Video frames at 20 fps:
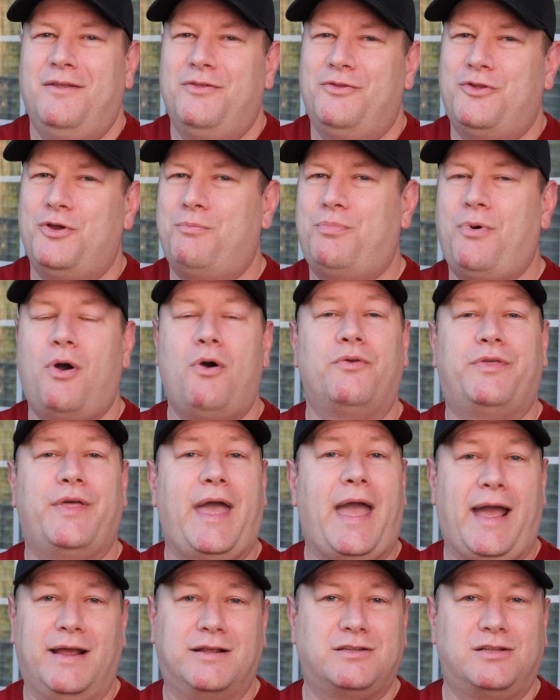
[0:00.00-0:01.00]
They're both
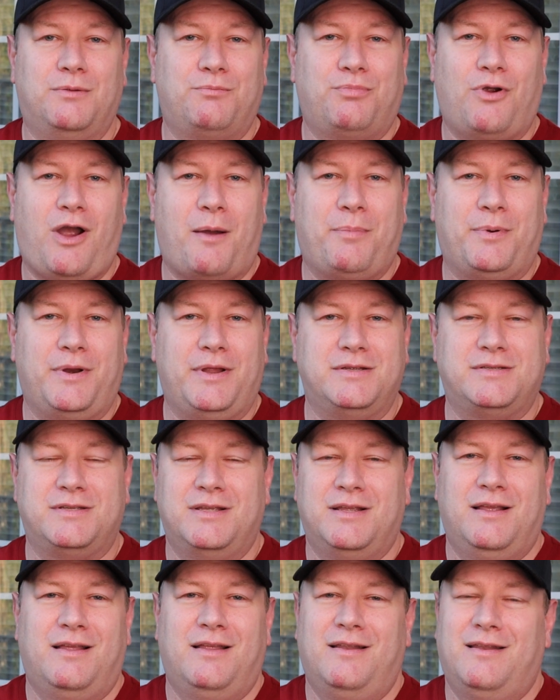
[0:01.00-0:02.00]
excellent properties.
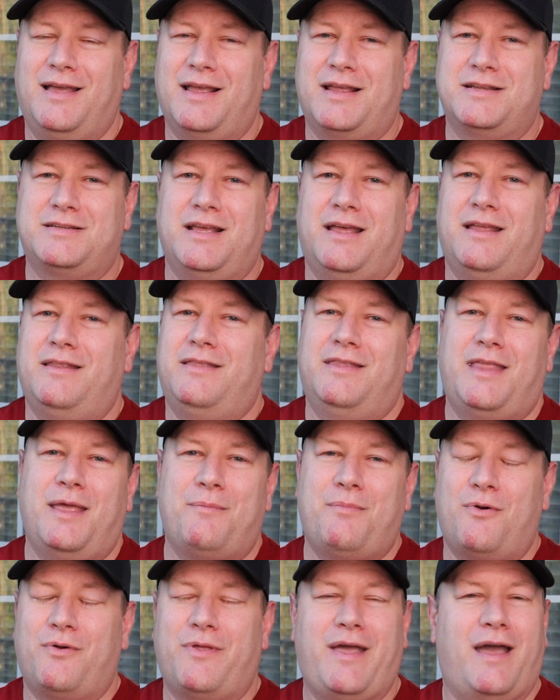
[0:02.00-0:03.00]
Like I said, they
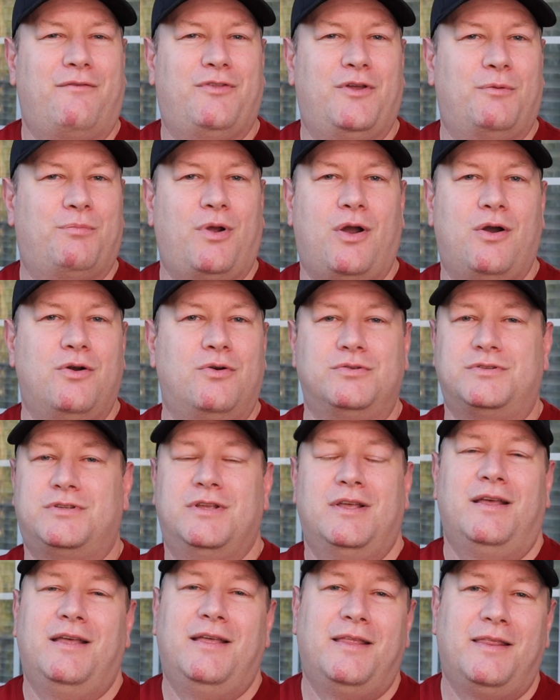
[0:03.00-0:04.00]
both have their pros,
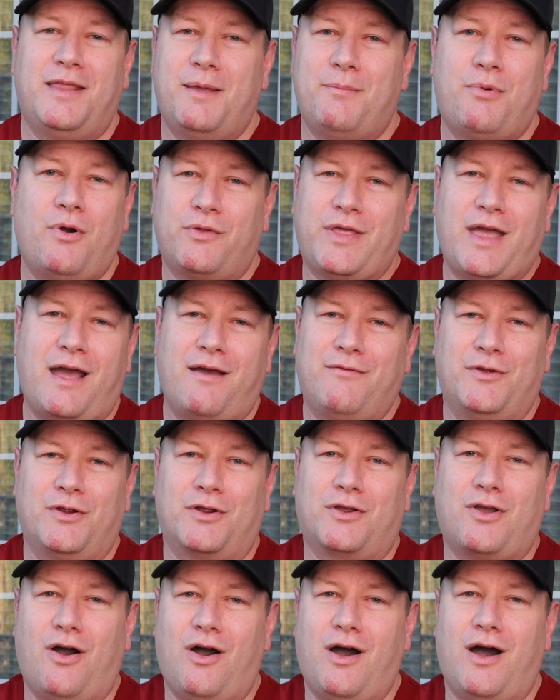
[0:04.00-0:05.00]
they both have their
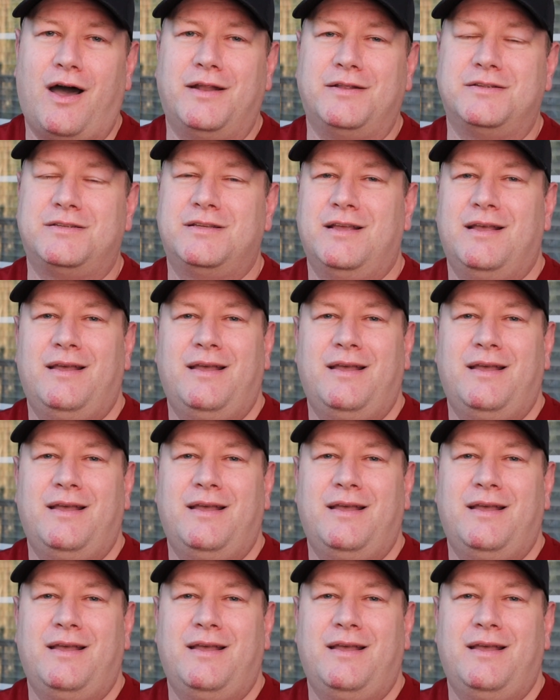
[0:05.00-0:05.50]
cons,